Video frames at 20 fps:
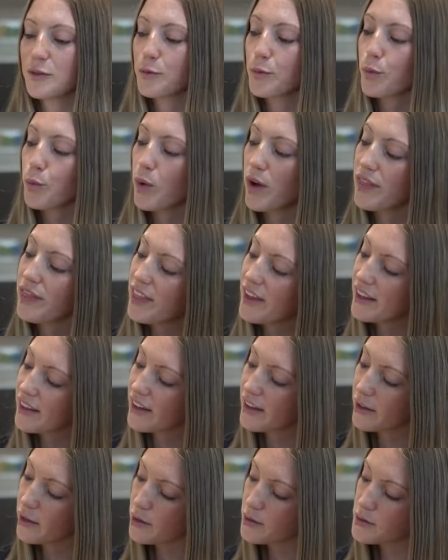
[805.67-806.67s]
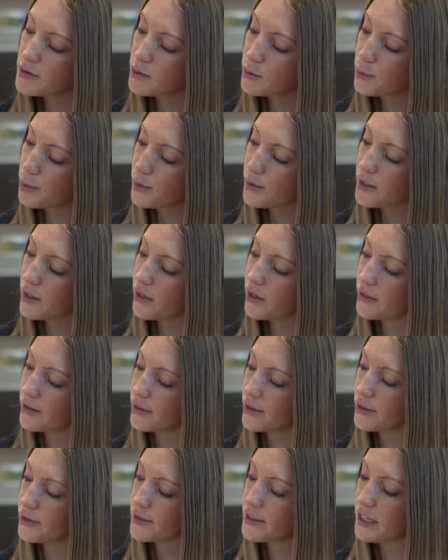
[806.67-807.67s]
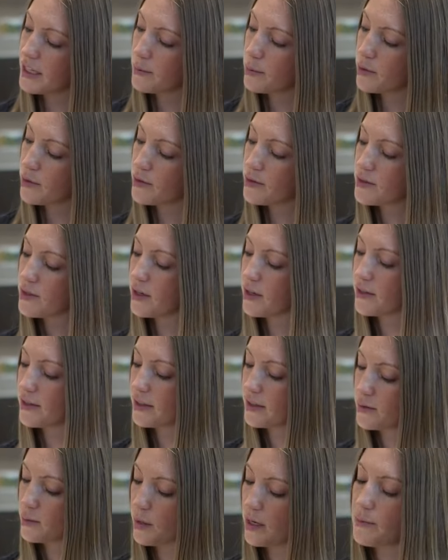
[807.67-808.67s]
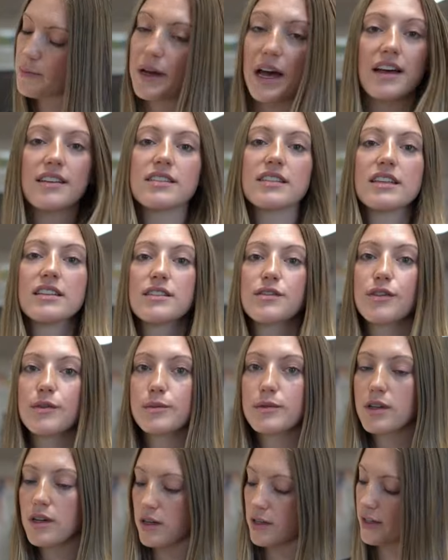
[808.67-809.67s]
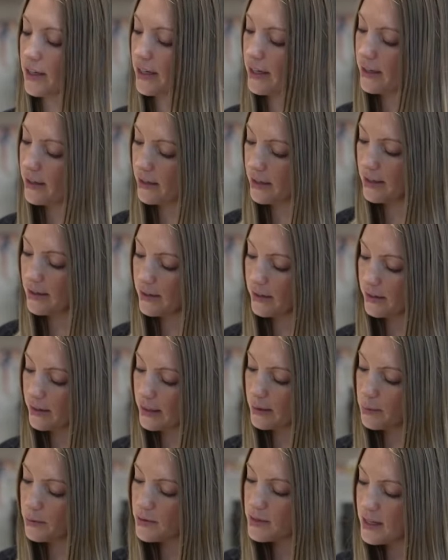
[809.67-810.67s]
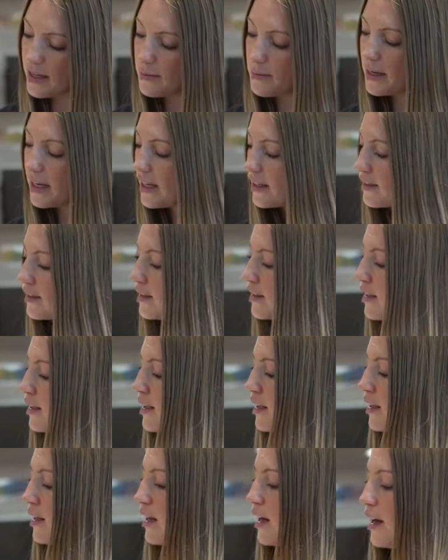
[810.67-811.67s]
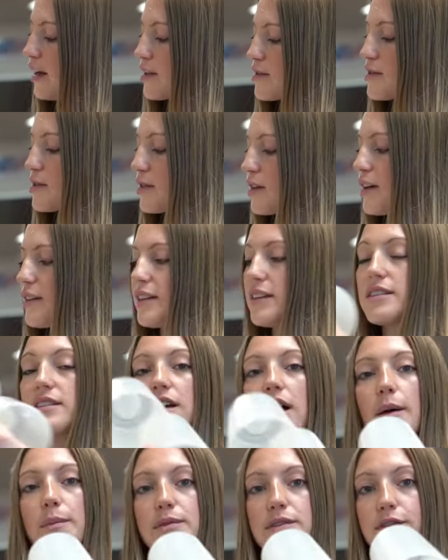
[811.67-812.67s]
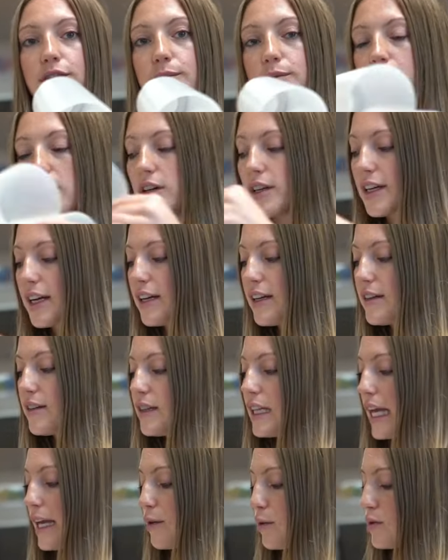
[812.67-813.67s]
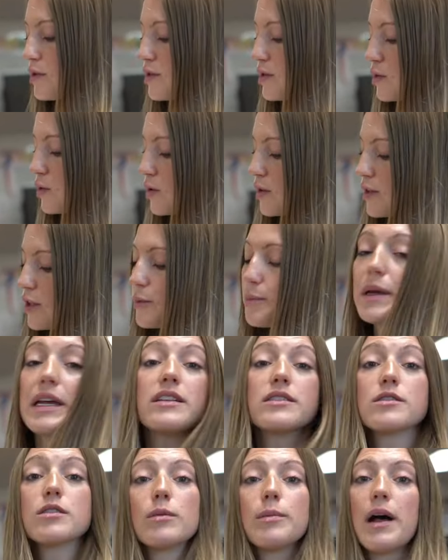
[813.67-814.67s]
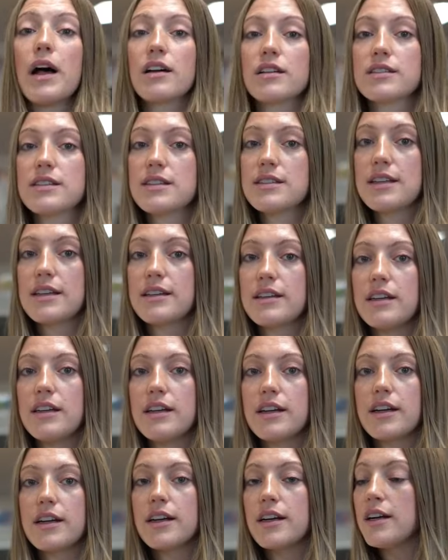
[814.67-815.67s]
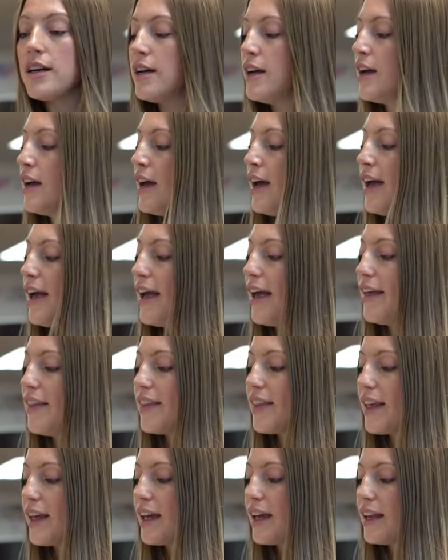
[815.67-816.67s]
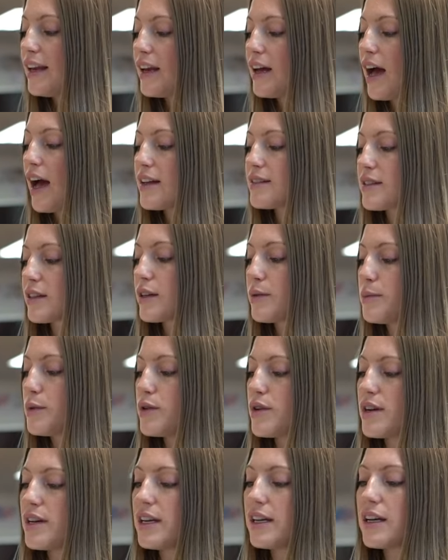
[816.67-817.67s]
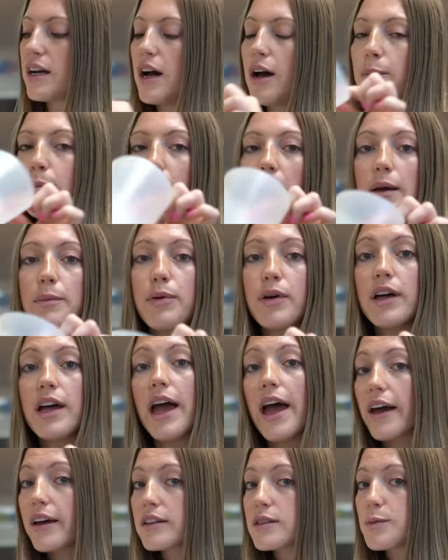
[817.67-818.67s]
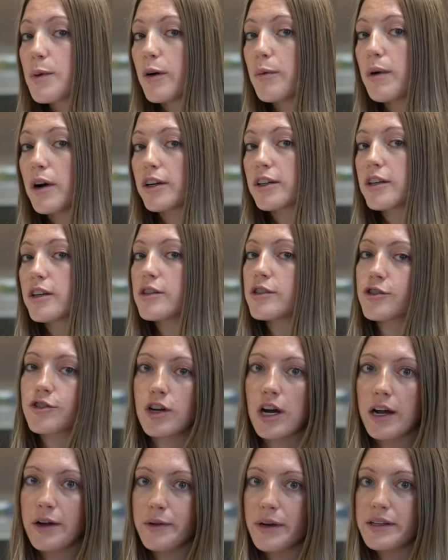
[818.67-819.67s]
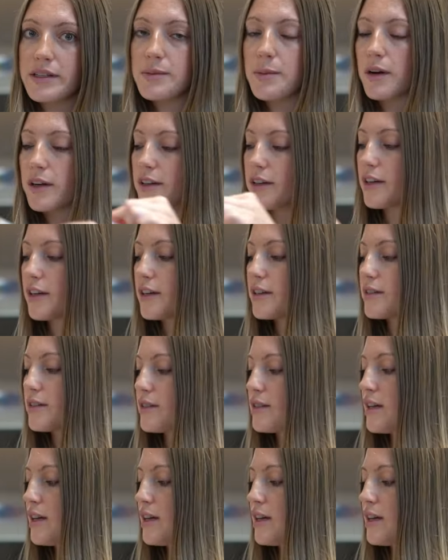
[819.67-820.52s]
One thing I also put on their tables are these white baskets from Target and the labels I made. I also got these cups from Target. They will store their pencil boxes in here. And then as a community cup, I put Expo markers, dry erase markers.